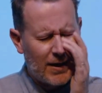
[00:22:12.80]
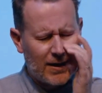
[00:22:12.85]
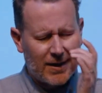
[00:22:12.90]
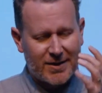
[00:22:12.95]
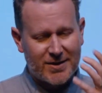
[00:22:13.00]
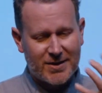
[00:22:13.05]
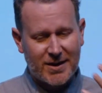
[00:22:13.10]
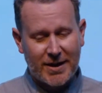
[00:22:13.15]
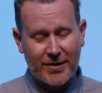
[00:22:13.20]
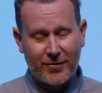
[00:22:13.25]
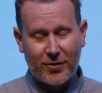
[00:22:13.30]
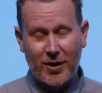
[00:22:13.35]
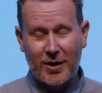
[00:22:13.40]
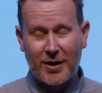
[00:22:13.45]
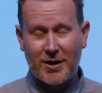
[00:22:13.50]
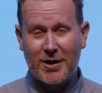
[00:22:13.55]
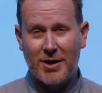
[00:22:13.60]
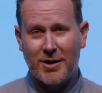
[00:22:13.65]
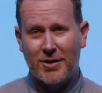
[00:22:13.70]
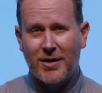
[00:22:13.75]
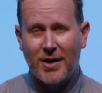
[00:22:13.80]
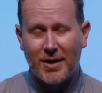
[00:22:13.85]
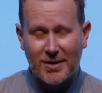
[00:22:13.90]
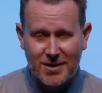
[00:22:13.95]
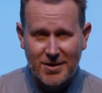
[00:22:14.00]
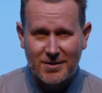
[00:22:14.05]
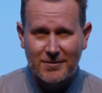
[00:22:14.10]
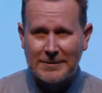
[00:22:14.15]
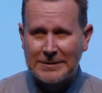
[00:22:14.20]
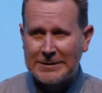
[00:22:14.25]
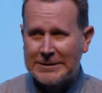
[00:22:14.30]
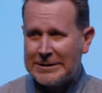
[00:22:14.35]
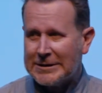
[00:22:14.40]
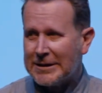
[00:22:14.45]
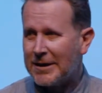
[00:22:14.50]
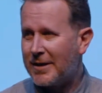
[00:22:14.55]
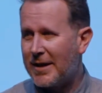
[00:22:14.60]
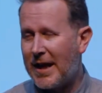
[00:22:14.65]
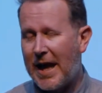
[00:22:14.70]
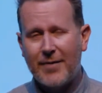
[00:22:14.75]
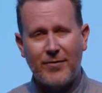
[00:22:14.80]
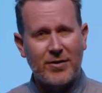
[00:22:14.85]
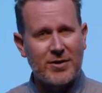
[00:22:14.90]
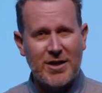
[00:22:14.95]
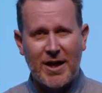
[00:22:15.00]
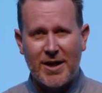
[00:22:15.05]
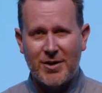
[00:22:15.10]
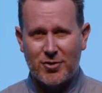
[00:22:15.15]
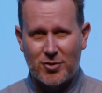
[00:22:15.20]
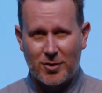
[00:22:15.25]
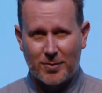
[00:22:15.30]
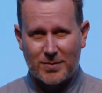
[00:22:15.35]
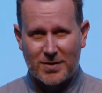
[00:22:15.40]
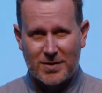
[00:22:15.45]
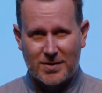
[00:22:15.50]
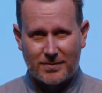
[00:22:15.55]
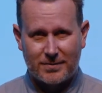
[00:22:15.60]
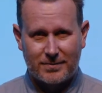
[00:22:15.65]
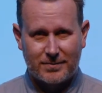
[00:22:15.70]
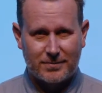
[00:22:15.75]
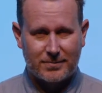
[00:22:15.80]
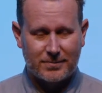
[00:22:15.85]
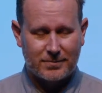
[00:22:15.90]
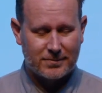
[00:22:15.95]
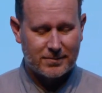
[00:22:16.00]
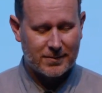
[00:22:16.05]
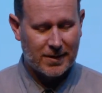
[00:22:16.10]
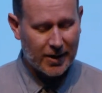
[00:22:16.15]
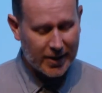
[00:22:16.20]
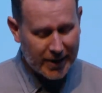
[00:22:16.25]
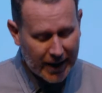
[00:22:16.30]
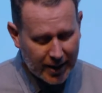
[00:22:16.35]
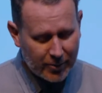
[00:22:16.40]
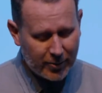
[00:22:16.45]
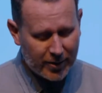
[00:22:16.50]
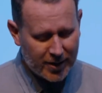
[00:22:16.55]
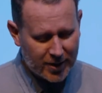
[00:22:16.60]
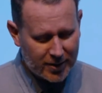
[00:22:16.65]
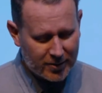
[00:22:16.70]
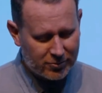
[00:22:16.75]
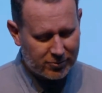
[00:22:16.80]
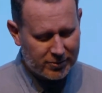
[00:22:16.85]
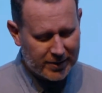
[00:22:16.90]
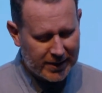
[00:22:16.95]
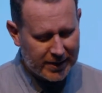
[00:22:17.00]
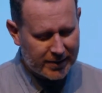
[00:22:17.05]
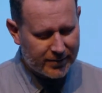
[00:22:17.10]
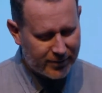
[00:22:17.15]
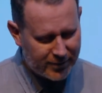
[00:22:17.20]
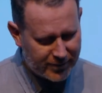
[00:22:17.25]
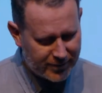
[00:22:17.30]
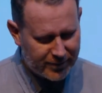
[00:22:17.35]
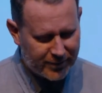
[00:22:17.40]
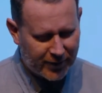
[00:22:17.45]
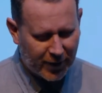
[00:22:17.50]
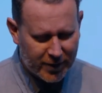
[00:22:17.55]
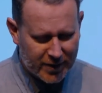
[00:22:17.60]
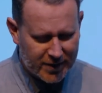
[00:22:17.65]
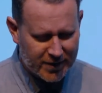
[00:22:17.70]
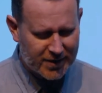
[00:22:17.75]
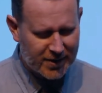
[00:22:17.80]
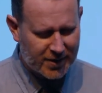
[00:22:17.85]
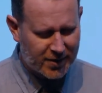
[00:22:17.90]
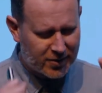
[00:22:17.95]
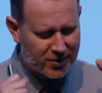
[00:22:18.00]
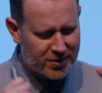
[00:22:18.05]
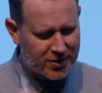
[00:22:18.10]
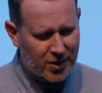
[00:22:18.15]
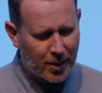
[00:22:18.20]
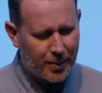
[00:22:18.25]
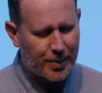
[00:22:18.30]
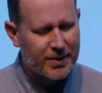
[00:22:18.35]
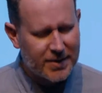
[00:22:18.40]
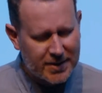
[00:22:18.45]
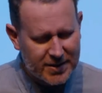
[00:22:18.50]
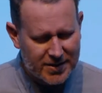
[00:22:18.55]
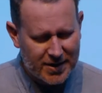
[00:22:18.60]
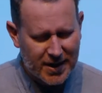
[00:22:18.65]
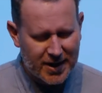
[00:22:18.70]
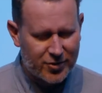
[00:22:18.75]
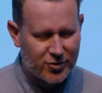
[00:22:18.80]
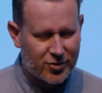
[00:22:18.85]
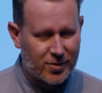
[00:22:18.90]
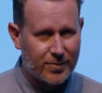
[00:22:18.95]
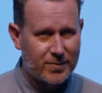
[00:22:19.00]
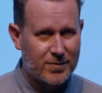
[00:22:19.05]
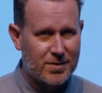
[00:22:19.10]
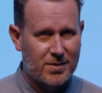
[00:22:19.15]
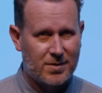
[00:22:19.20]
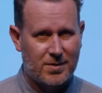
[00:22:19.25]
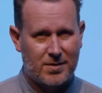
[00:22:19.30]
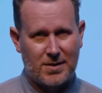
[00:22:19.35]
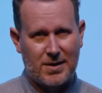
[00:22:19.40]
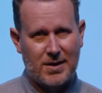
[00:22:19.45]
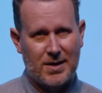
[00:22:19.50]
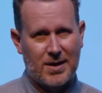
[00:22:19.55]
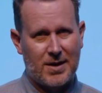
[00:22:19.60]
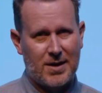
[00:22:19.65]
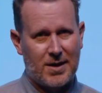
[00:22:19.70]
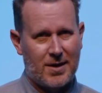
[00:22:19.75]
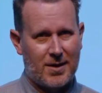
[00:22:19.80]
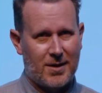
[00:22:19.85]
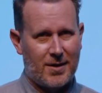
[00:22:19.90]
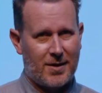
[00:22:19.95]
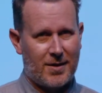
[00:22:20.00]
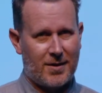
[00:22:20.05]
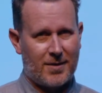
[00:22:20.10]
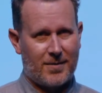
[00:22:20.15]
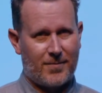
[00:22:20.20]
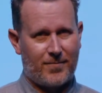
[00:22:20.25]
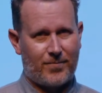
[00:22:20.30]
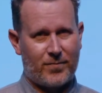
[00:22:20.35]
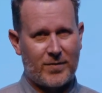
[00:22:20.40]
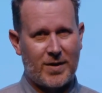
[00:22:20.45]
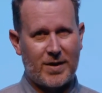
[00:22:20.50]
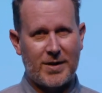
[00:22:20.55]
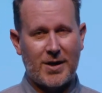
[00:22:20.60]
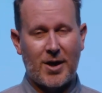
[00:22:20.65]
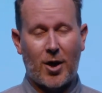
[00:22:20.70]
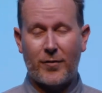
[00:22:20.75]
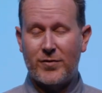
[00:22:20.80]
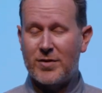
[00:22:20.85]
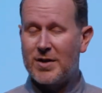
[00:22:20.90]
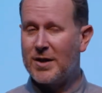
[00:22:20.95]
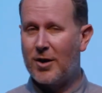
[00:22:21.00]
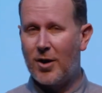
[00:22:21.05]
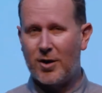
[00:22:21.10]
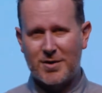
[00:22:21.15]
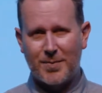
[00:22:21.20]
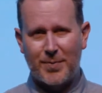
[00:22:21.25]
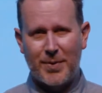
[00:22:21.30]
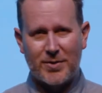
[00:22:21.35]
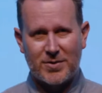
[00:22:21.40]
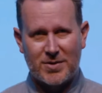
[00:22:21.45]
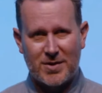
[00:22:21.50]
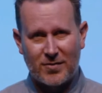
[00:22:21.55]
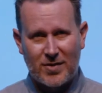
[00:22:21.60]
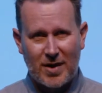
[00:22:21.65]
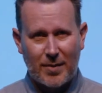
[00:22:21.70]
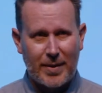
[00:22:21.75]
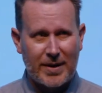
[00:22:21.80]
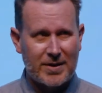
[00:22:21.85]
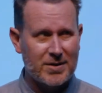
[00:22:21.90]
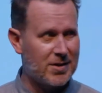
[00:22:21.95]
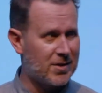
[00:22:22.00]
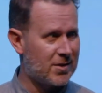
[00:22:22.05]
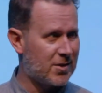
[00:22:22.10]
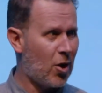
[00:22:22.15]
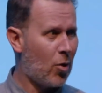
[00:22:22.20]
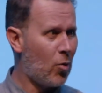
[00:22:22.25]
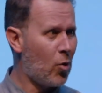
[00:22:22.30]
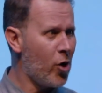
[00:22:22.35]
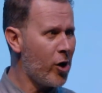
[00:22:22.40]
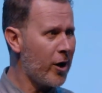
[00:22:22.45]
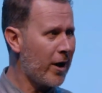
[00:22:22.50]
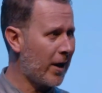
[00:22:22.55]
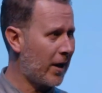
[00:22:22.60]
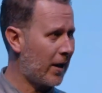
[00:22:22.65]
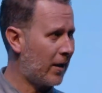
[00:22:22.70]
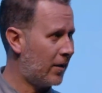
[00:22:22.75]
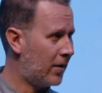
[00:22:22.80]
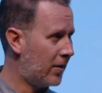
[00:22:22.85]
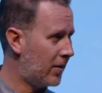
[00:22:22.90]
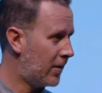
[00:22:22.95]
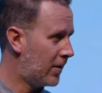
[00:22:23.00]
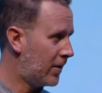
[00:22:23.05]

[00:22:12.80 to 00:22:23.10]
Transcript: Let's say you've got a kid that's having tantrums. Okay, we're going to really focus in on stopping these tantrums. And I've seen lots of parents that have come back and said, it's not working.